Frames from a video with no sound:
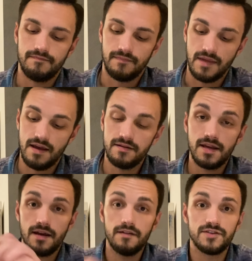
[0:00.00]
And
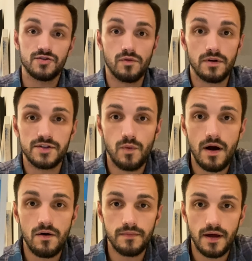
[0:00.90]
King of Swords.
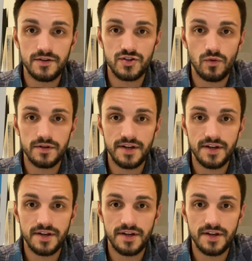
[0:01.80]
Wow, a lot of Swords